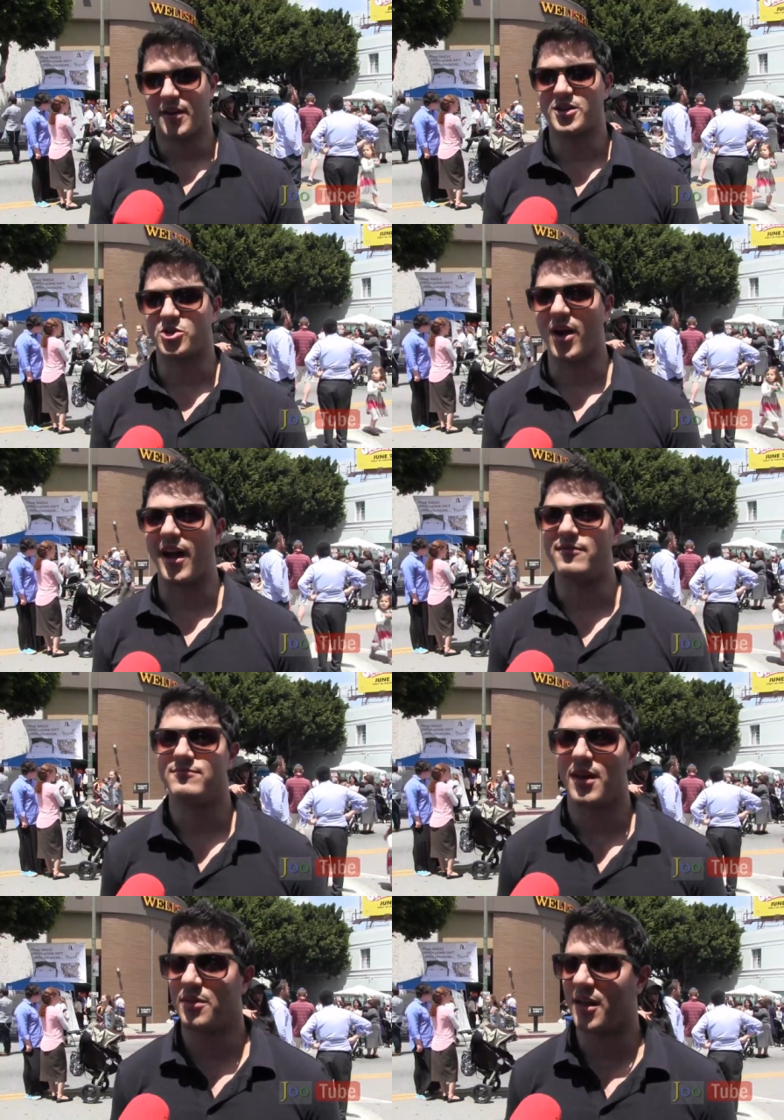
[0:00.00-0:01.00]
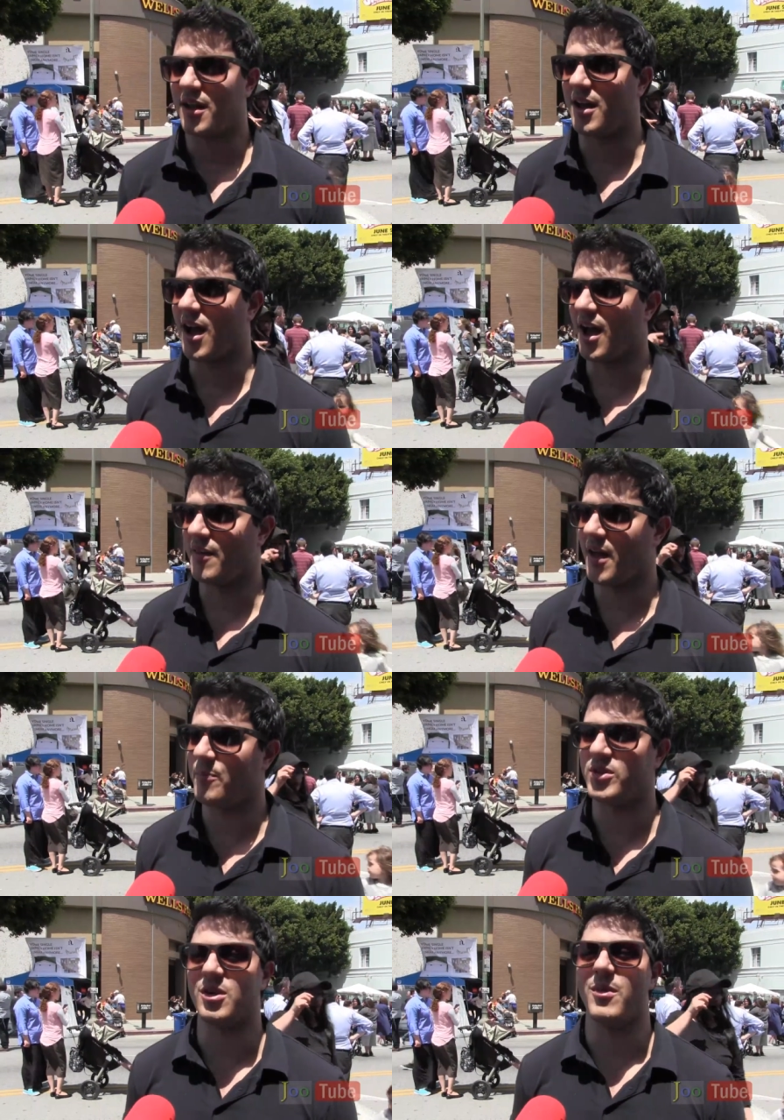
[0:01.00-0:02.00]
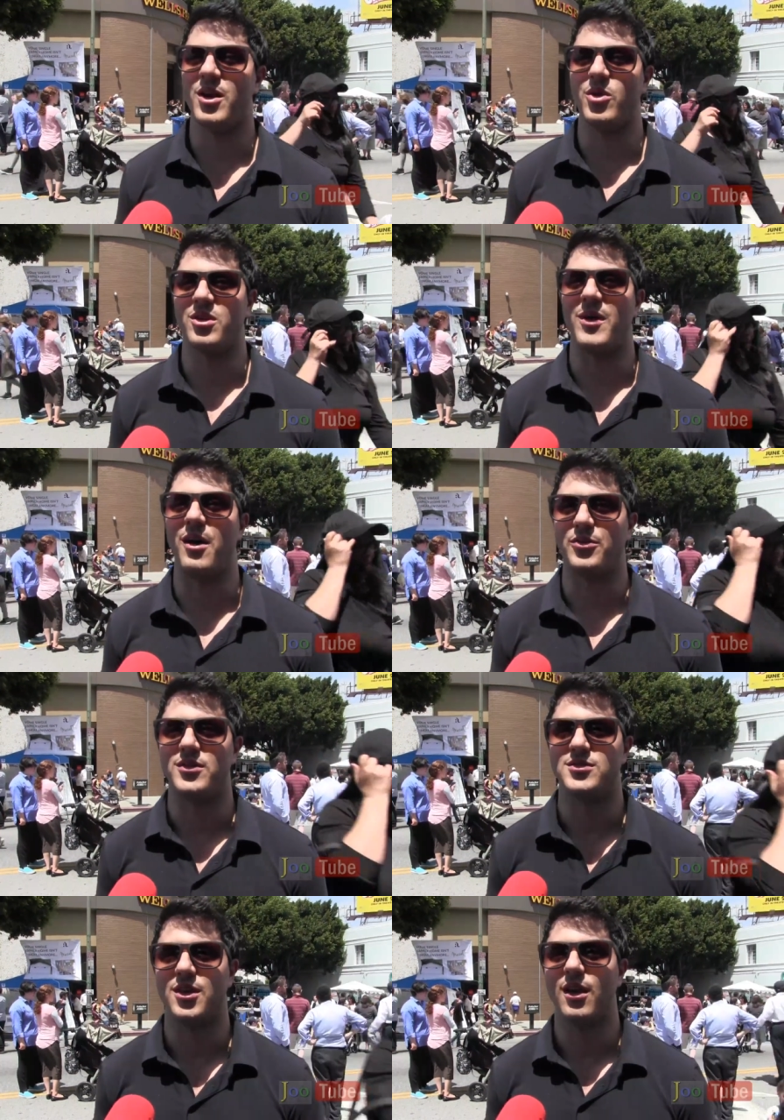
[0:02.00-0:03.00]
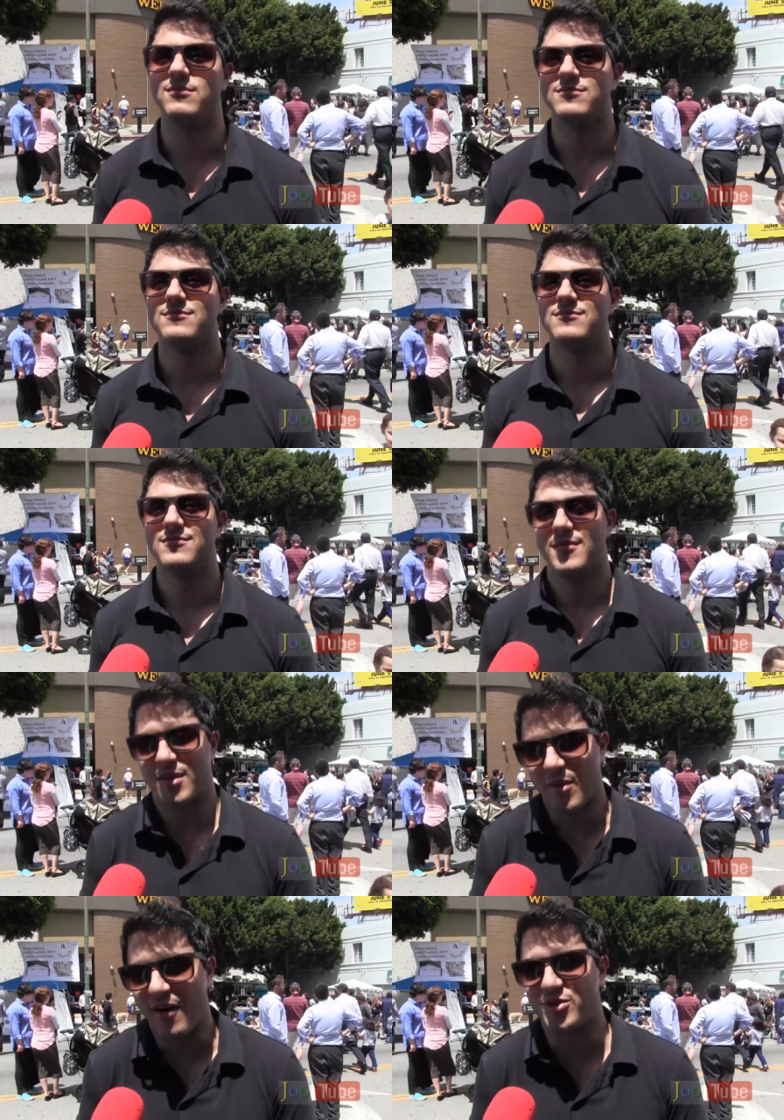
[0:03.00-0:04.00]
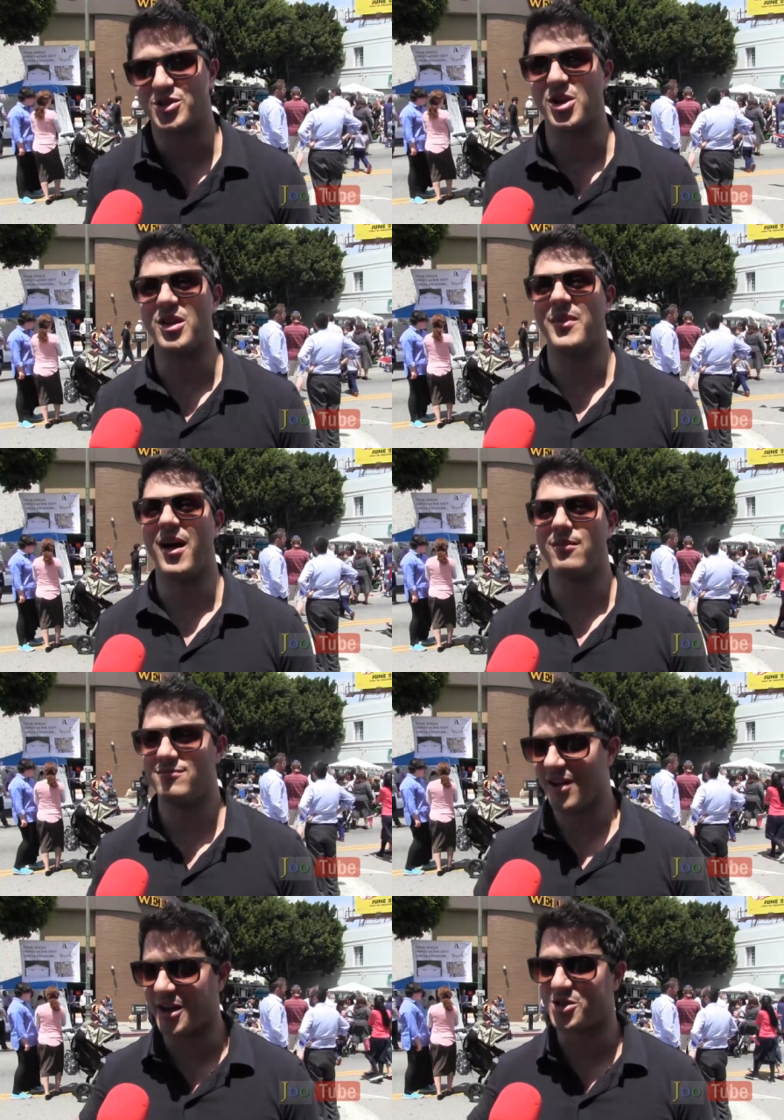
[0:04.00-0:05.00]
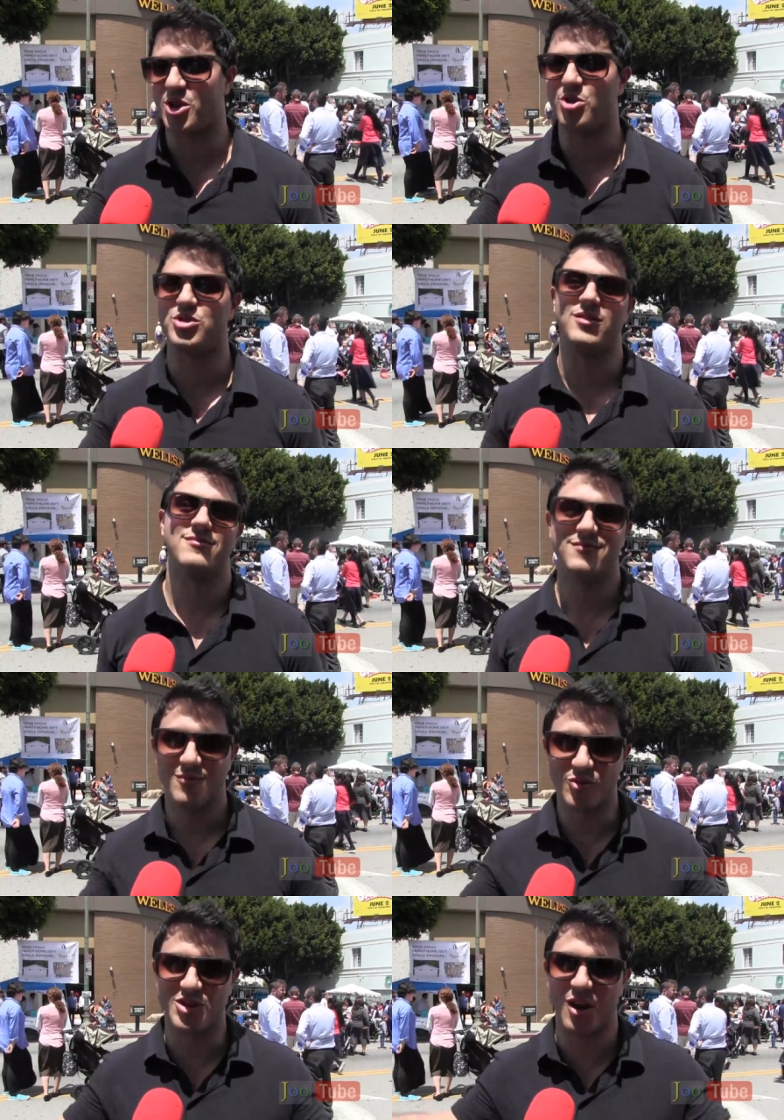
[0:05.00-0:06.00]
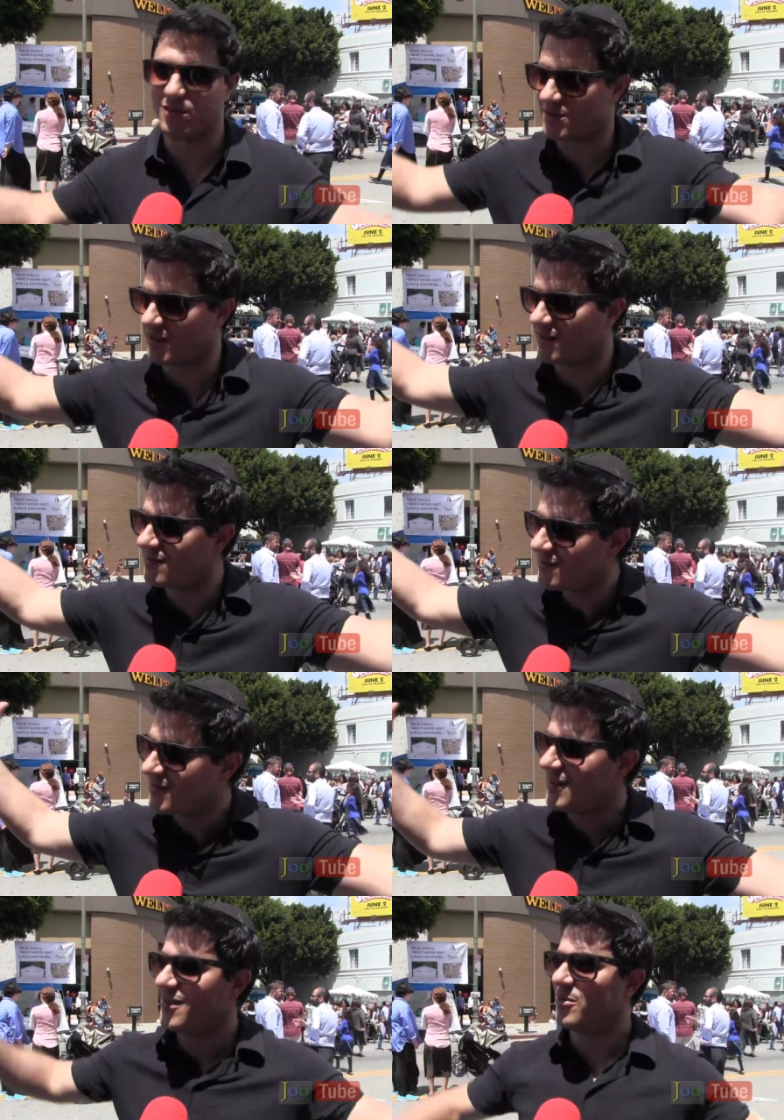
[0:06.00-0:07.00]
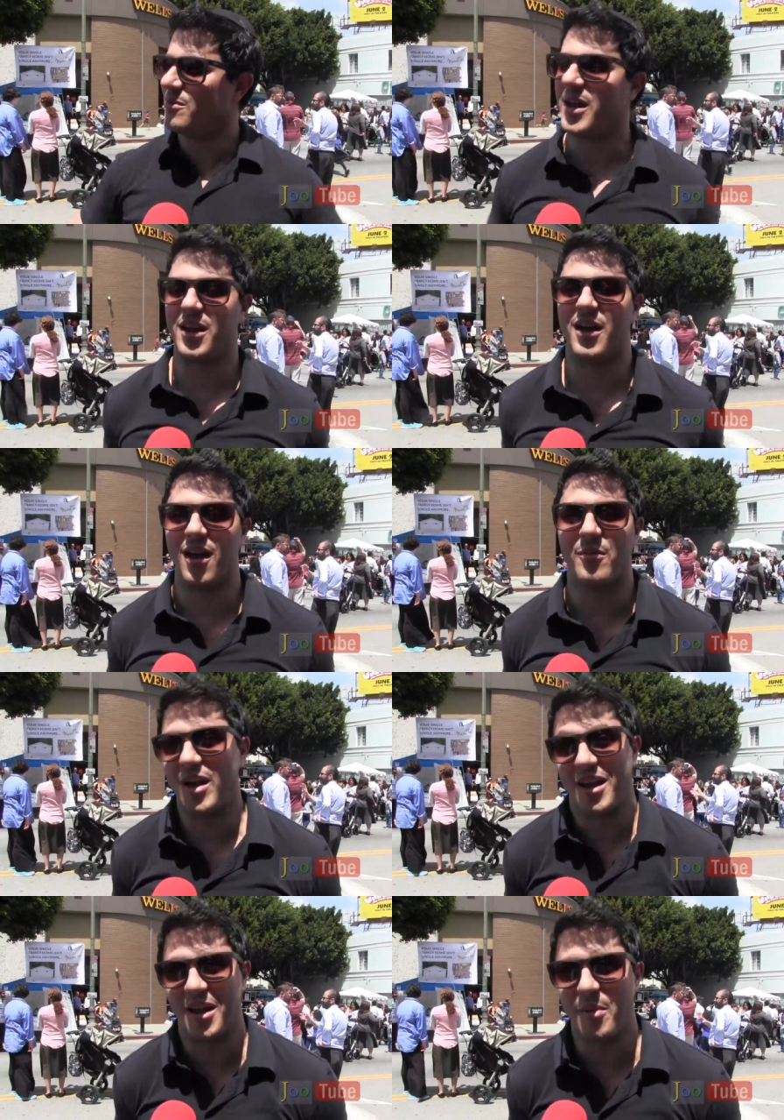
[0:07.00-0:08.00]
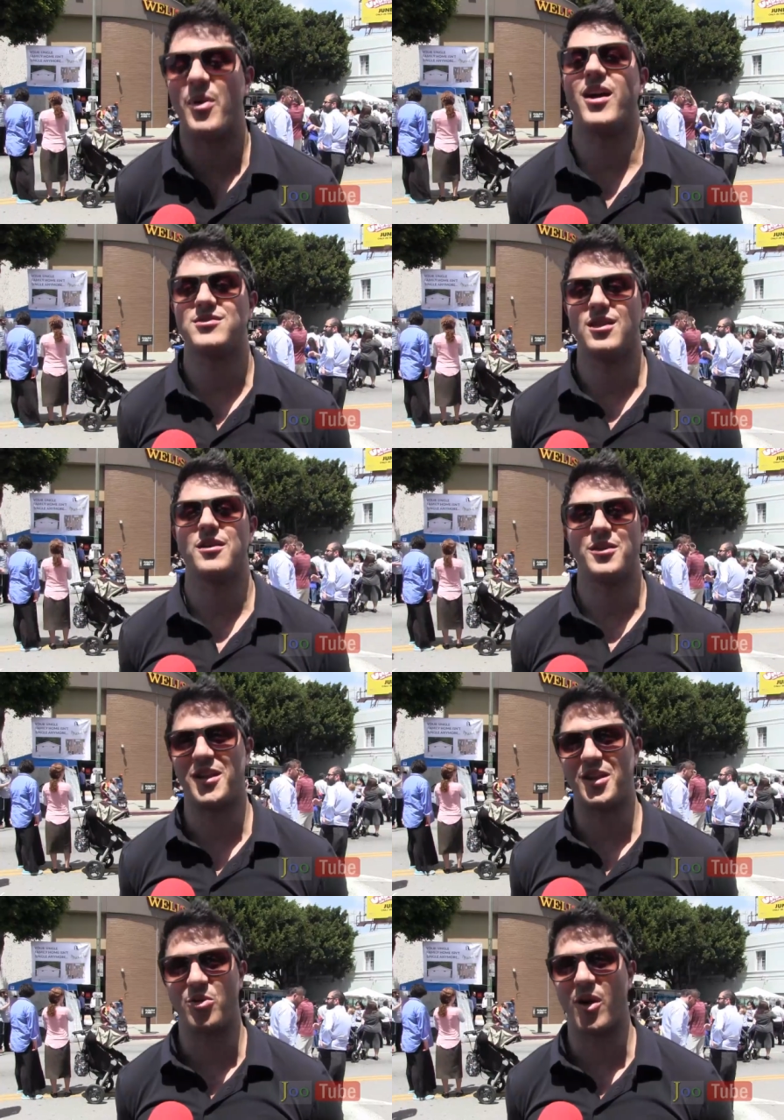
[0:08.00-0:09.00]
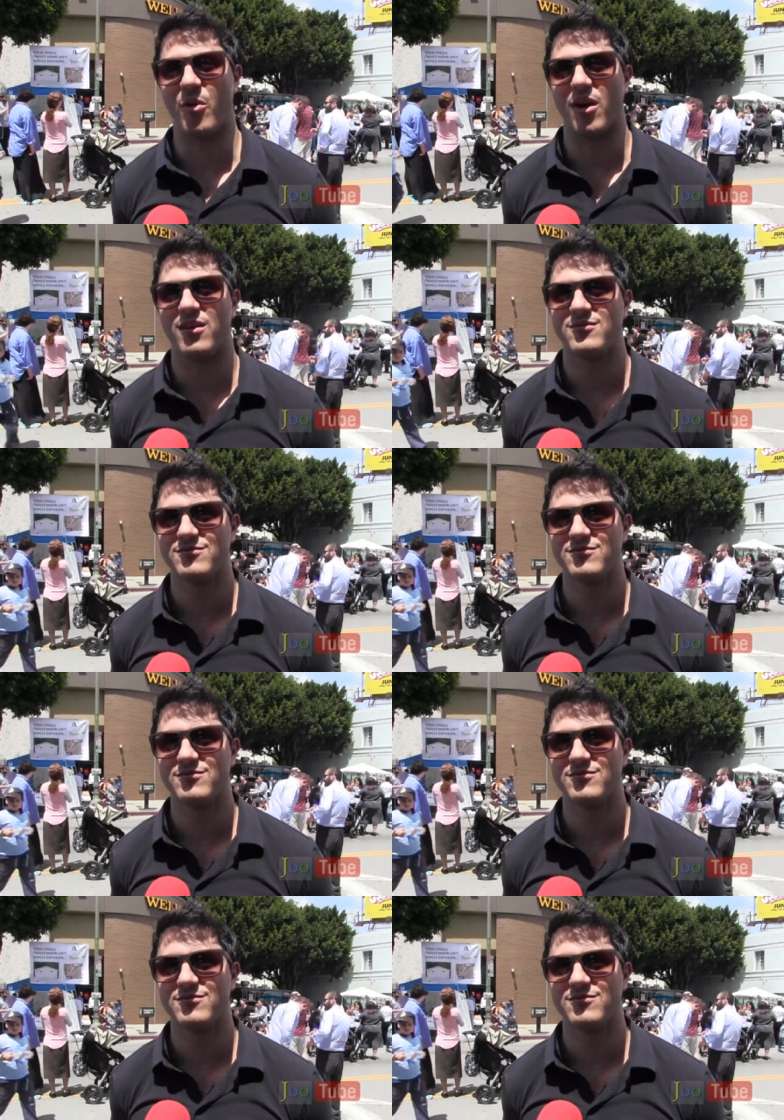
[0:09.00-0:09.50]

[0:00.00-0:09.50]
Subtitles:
think it's great. I think they put their money where their mouth is, you know? Lubavitch is all about execution, results, and making an impact. So I think they did great work.